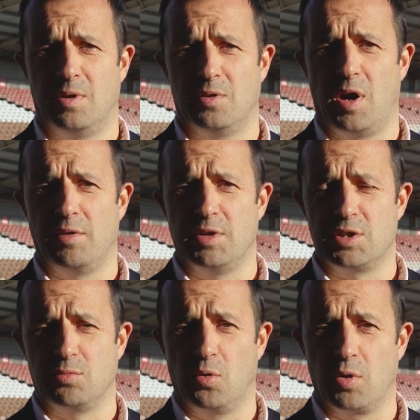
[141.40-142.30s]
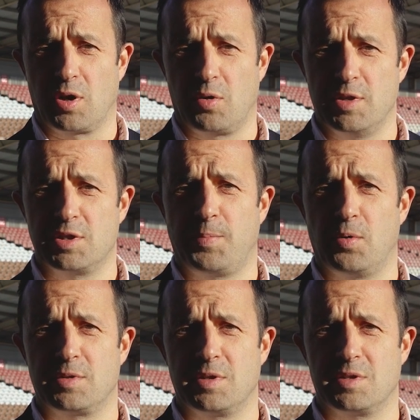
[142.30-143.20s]
not only to all our Quinn
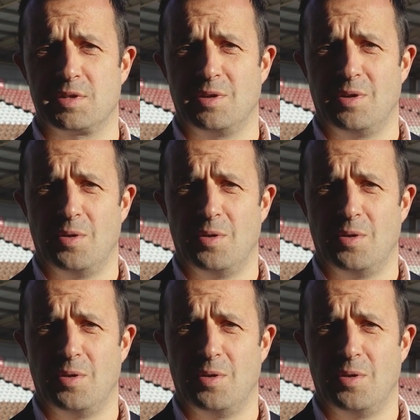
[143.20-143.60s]
supporters,